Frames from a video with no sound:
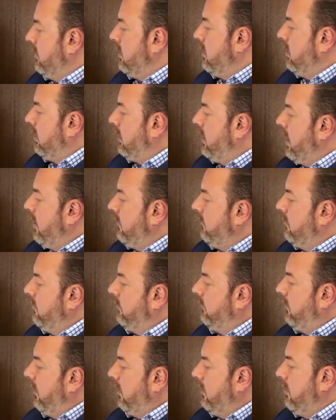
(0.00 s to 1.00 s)
Now, your accountant
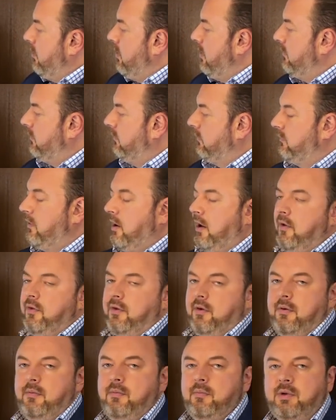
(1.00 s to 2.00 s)
will tell you when to sell
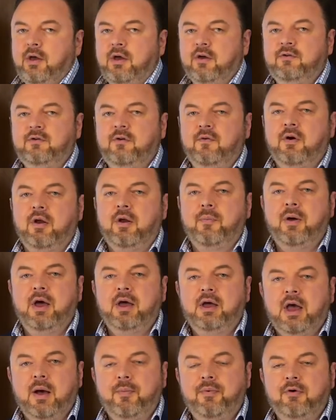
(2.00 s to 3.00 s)
them because you've got to
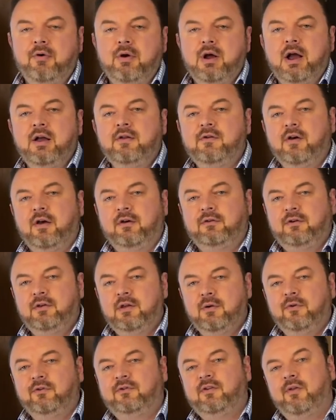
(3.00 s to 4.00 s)
pay capital gain tax. You
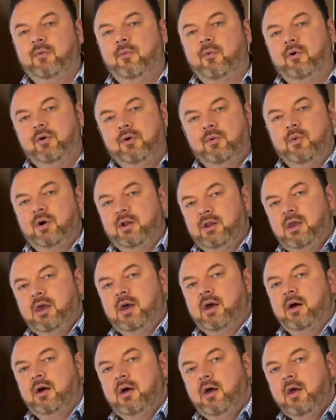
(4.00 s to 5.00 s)
don't want to sell them all in 1
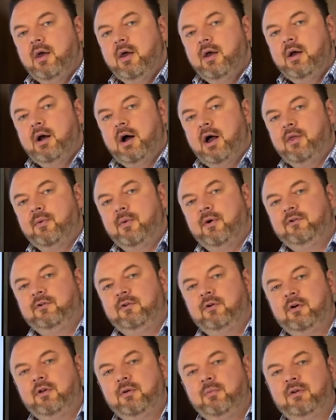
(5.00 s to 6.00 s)
year,
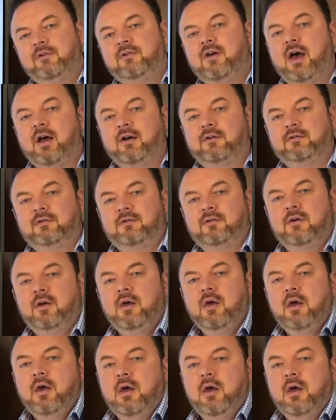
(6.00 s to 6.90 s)
otherwise you're going to be taxed.